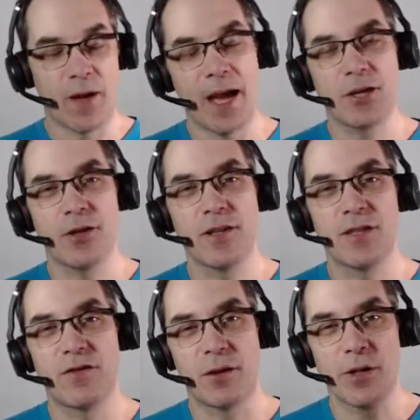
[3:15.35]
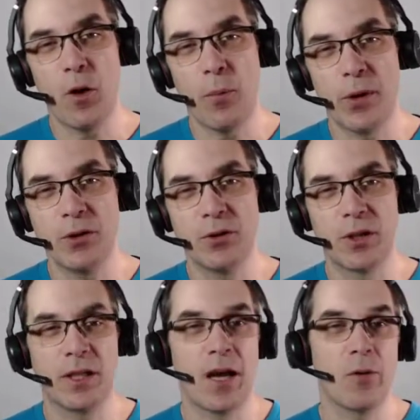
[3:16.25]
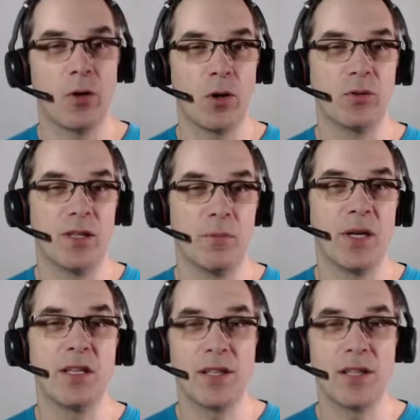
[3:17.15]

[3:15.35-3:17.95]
Azure is very open. You can now code in many